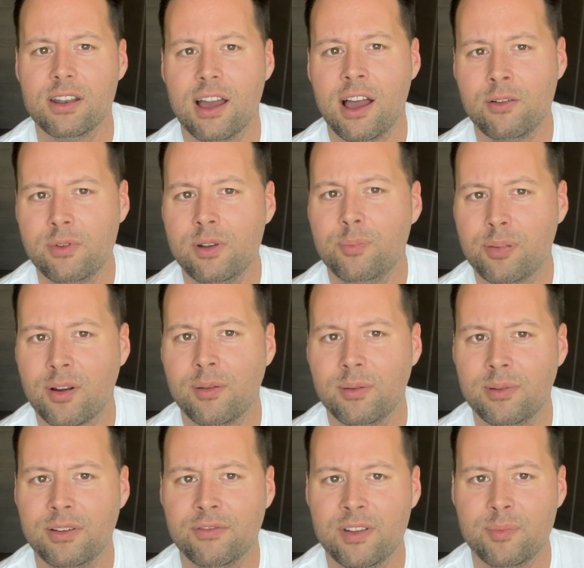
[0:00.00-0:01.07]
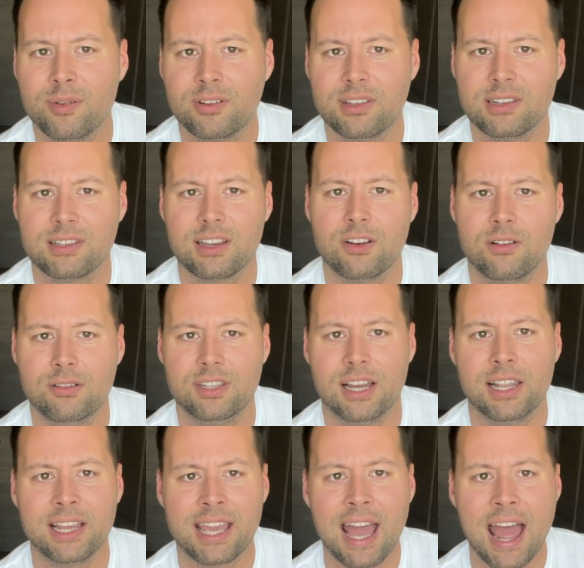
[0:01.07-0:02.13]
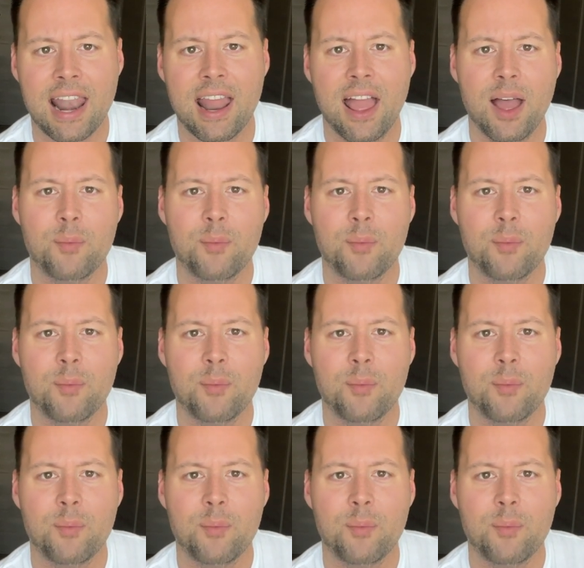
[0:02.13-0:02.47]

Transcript: I would probably rebook this hotel again.